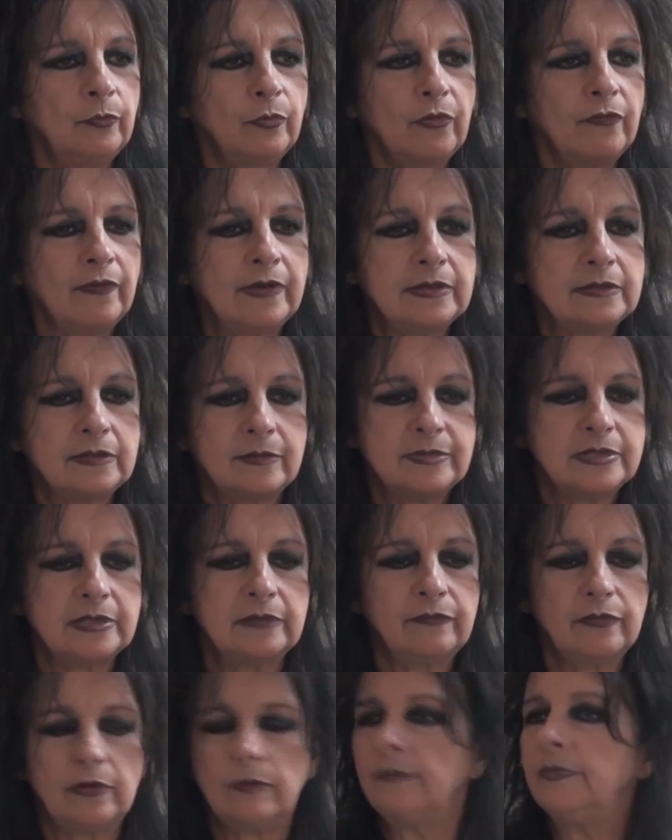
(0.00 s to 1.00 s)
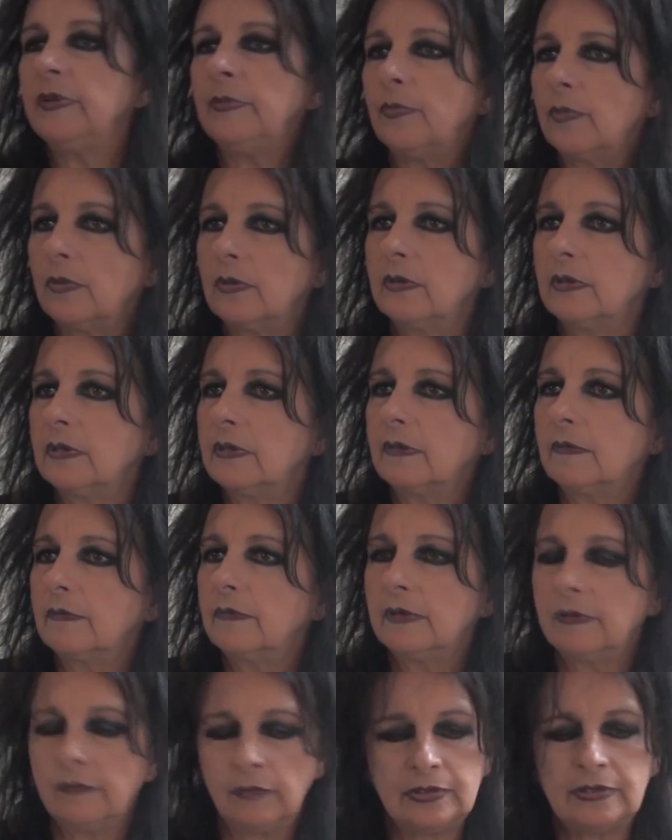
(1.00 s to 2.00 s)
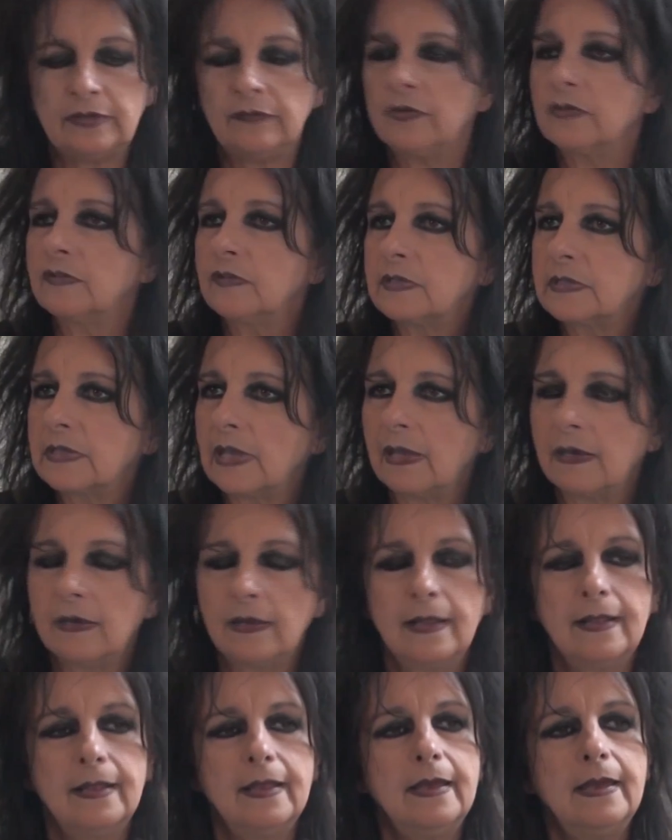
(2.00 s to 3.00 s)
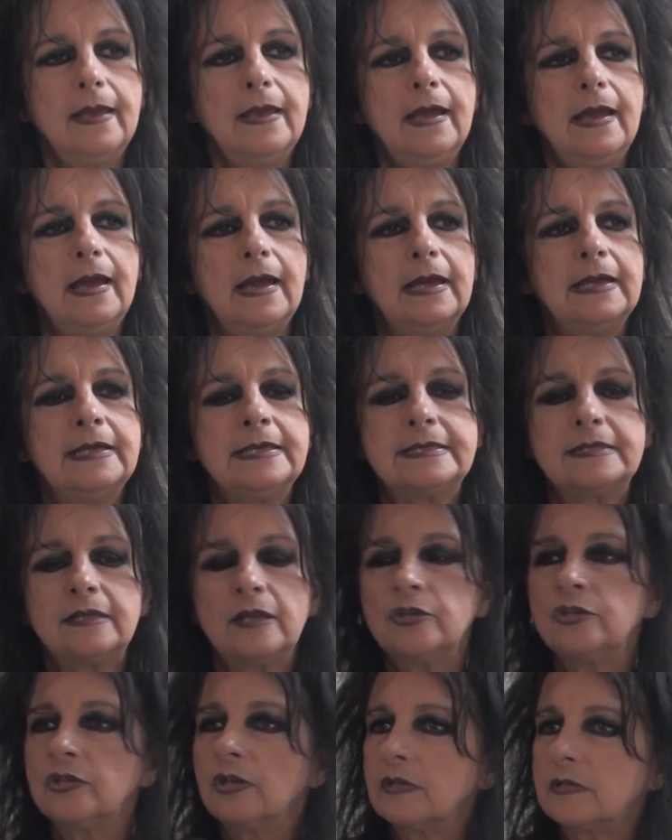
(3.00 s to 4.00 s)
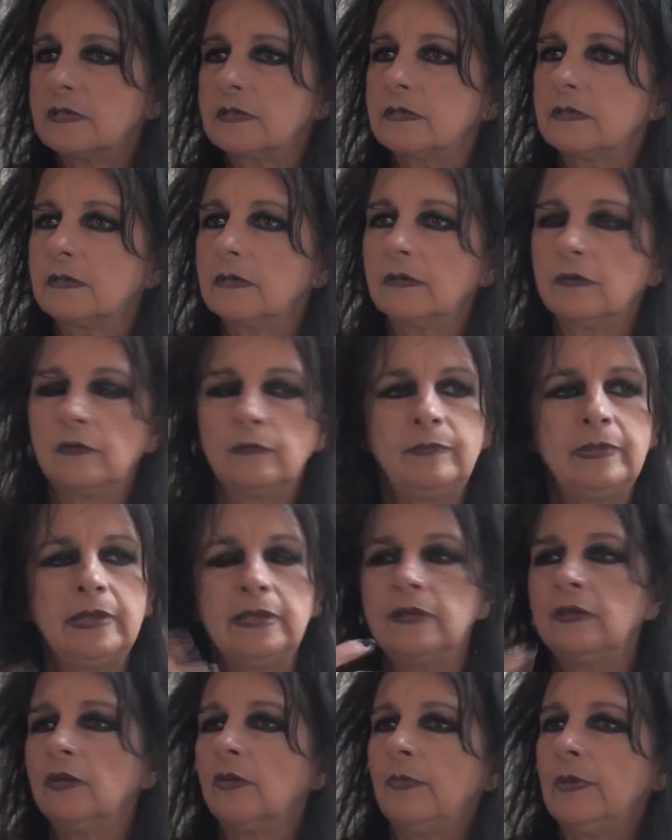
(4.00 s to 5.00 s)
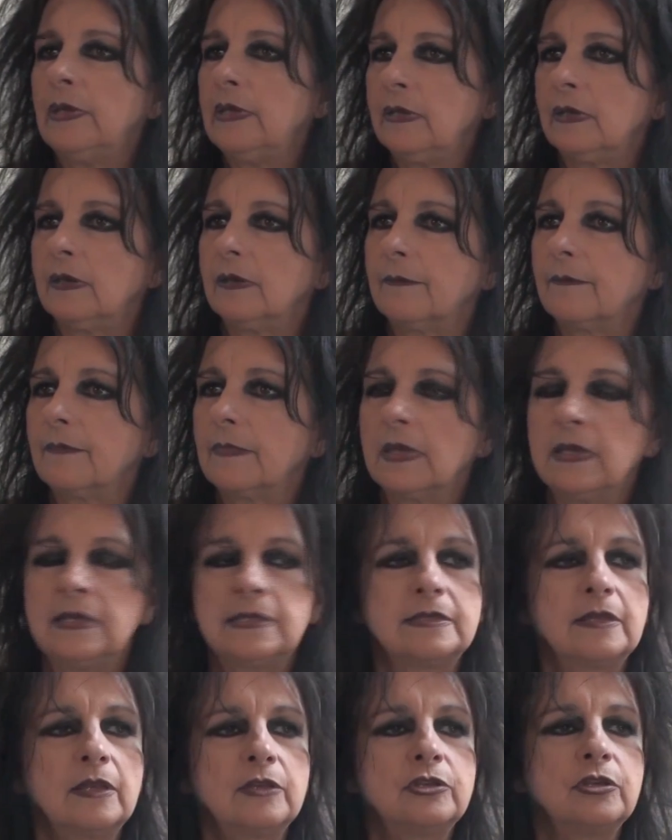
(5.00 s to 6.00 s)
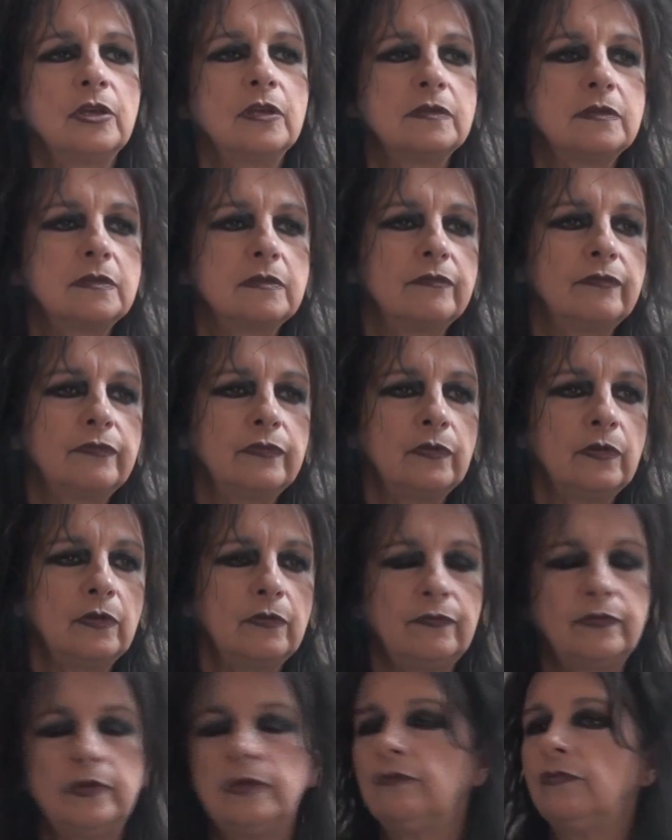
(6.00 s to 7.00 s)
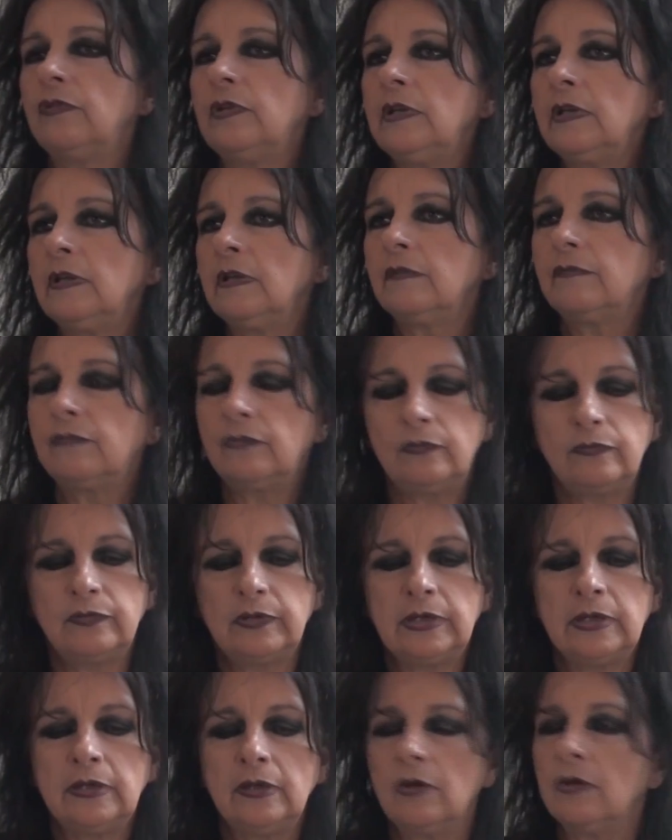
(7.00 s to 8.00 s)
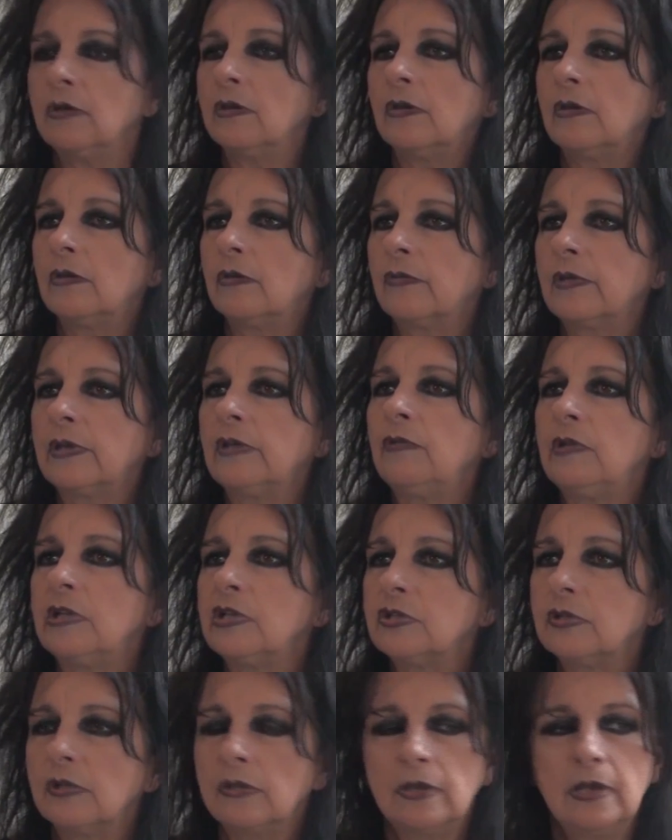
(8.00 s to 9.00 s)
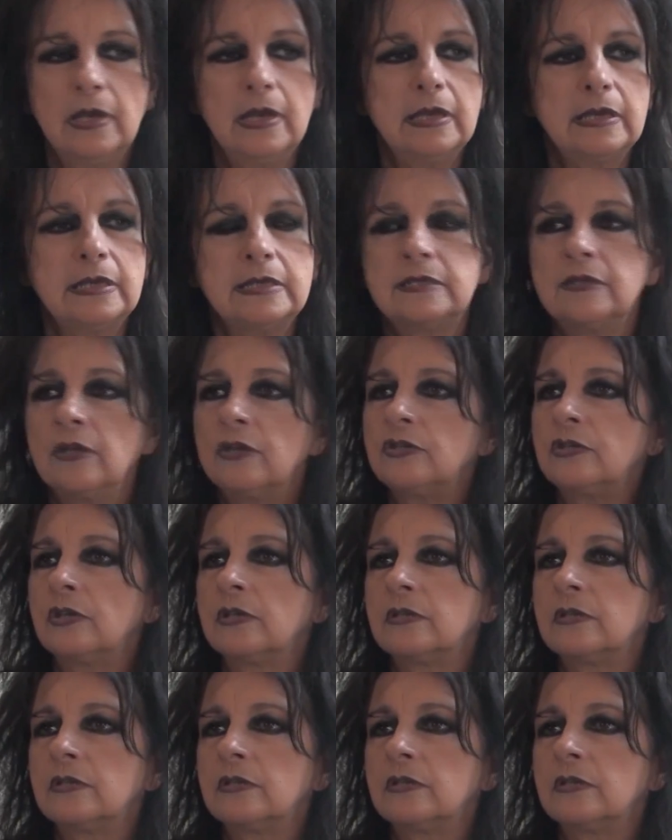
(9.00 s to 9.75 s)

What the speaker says: provide something for people, whatever the scale. It's not just building a building. It's not just fulfilling regulation. It's not